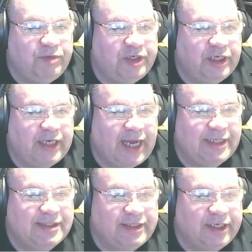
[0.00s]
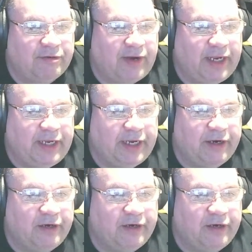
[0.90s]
You can kind of see it right here.